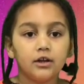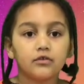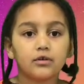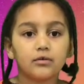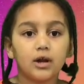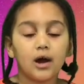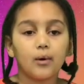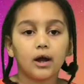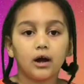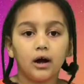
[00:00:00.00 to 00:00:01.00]
So now
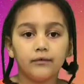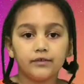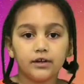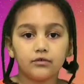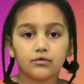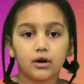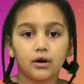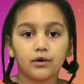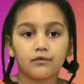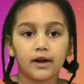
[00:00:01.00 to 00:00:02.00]
I often
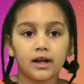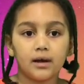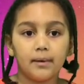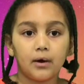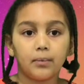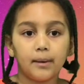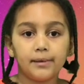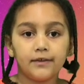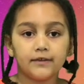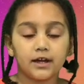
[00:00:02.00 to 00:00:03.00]
draw or write about
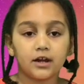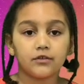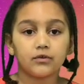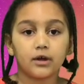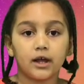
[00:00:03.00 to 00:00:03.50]
puppies, kittens,